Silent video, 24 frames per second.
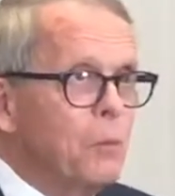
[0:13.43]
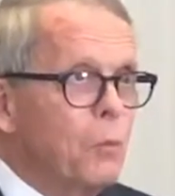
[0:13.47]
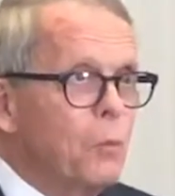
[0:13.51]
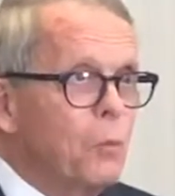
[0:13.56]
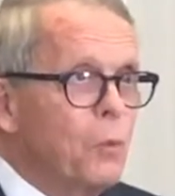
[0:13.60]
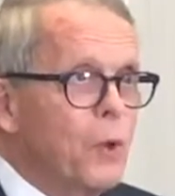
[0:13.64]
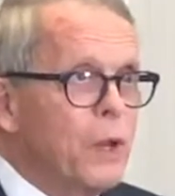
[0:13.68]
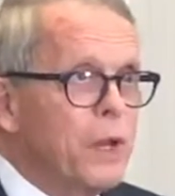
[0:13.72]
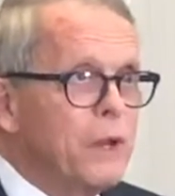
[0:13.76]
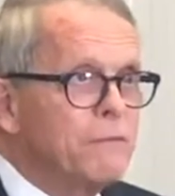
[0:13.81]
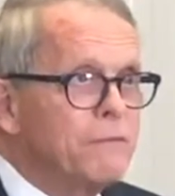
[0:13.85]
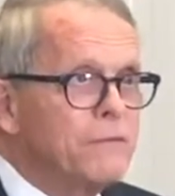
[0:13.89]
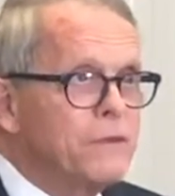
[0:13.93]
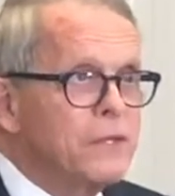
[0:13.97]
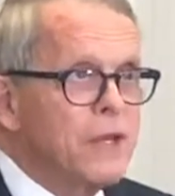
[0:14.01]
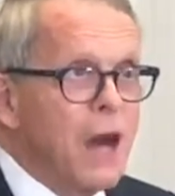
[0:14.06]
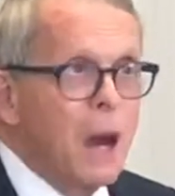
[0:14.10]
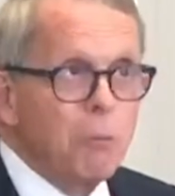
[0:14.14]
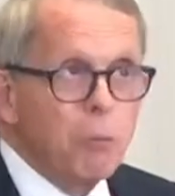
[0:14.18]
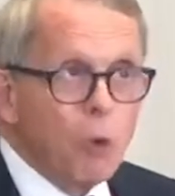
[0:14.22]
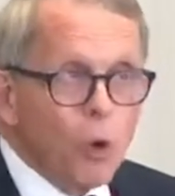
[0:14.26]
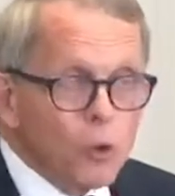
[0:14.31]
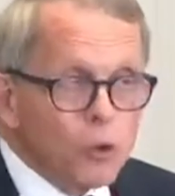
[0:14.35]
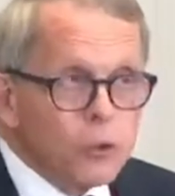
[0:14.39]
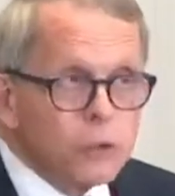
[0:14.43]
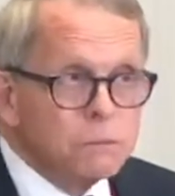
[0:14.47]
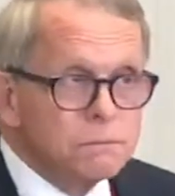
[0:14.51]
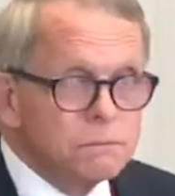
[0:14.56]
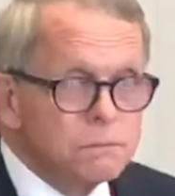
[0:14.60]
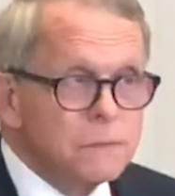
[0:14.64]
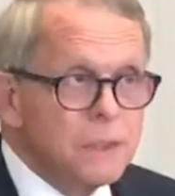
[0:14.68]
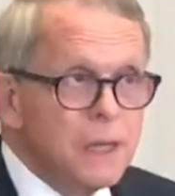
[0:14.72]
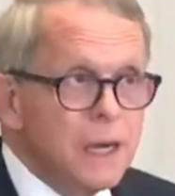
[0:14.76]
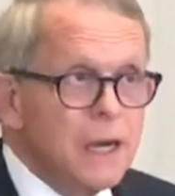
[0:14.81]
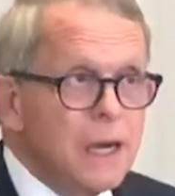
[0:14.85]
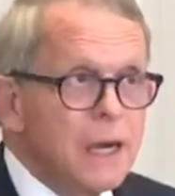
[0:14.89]
We have doubled
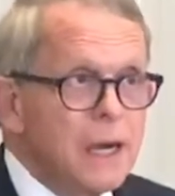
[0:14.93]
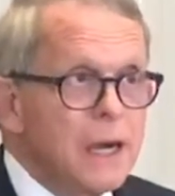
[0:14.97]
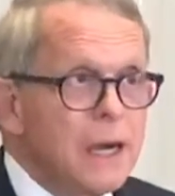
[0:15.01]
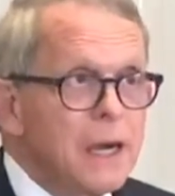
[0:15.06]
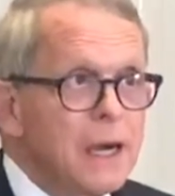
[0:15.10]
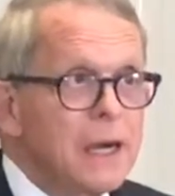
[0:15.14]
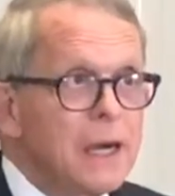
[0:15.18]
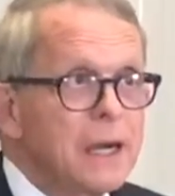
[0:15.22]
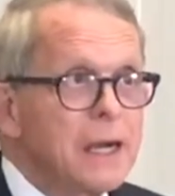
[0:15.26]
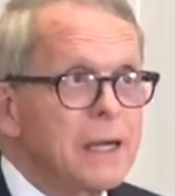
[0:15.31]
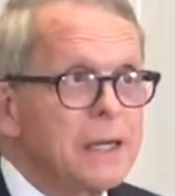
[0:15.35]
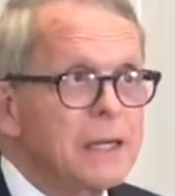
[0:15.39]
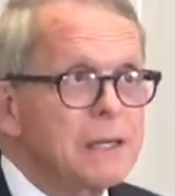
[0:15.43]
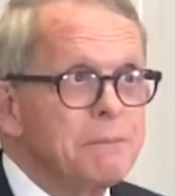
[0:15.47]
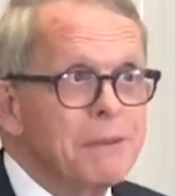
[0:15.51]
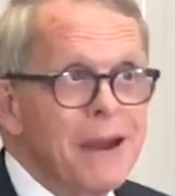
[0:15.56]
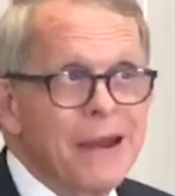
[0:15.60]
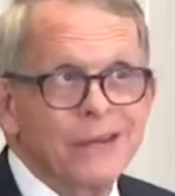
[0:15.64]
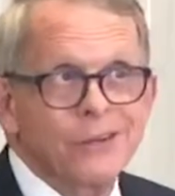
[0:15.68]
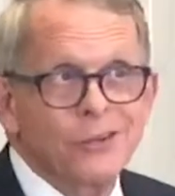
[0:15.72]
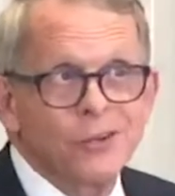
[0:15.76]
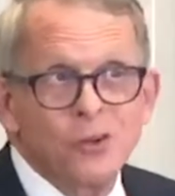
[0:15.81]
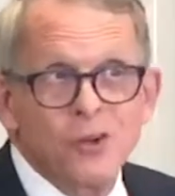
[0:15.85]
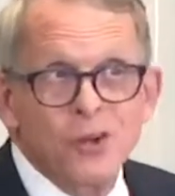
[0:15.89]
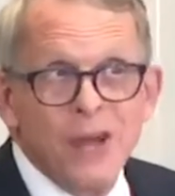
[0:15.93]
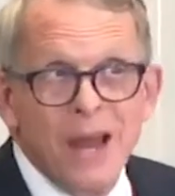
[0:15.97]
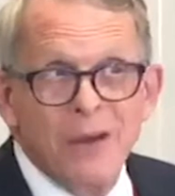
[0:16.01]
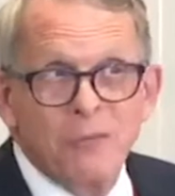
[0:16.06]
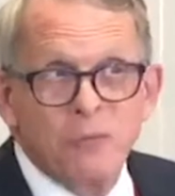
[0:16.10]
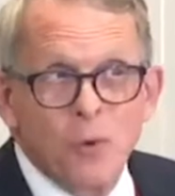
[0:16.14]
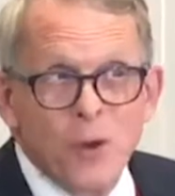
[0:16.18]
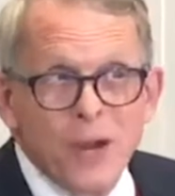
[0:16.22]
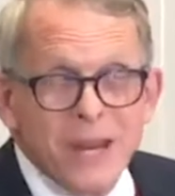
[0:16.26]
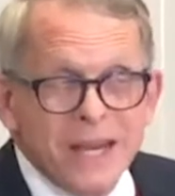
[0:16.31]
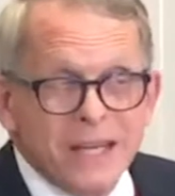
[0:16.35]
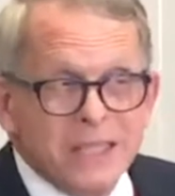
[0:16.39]
in about 2.5
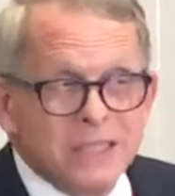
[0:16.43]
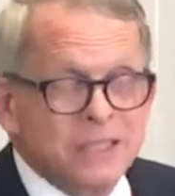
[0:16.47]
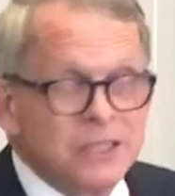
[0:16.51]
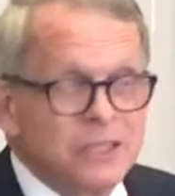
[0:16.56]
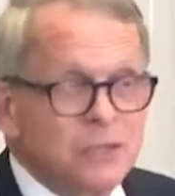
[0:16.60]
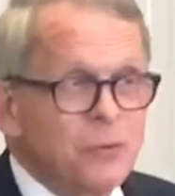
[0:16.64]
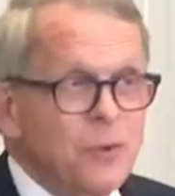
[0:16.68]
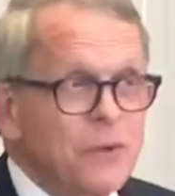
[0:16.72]
weeks.